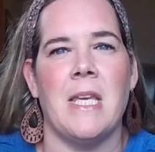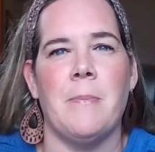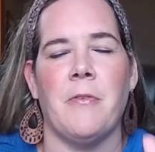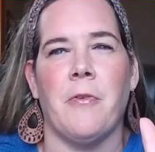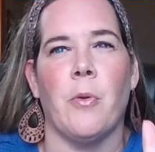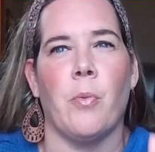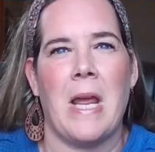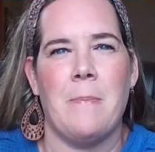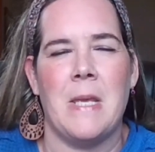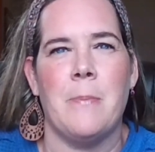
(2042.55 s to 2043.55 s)
but for the
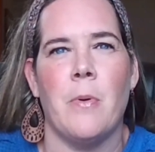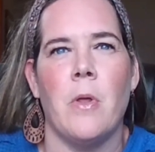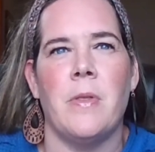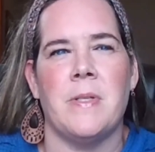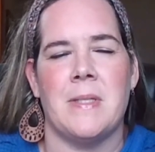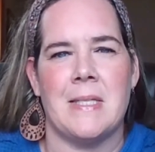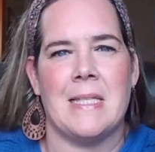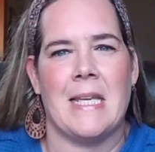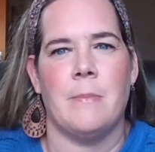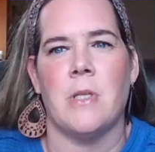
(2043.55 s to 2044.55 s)
right people, this is a
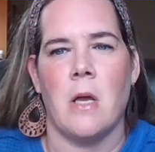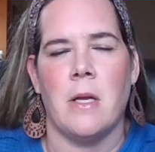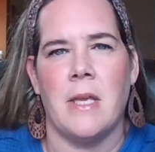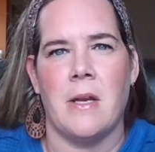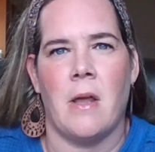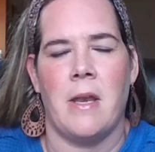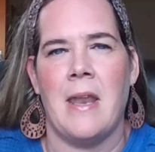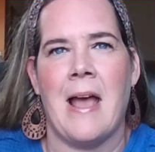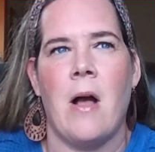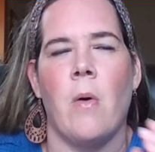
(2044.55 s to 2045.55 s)
slam dunk. Get on it
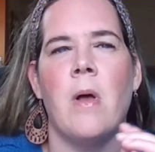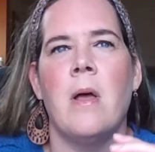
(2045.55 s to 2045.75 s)
now.